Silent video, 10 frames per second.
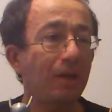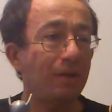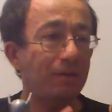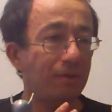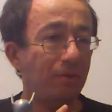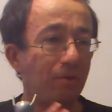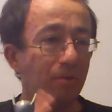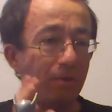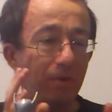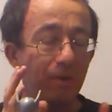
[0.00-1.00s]

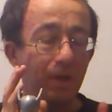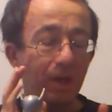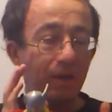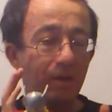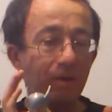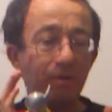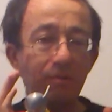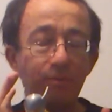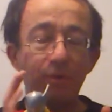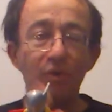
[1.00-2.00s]
So
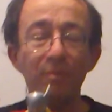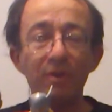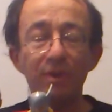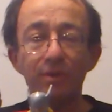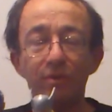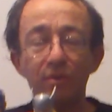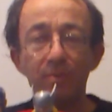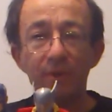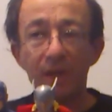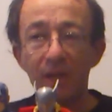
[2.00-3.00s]
follow me on
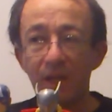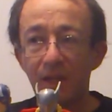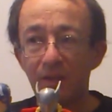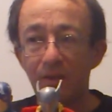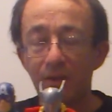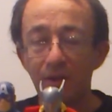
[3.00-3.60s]
YouTube and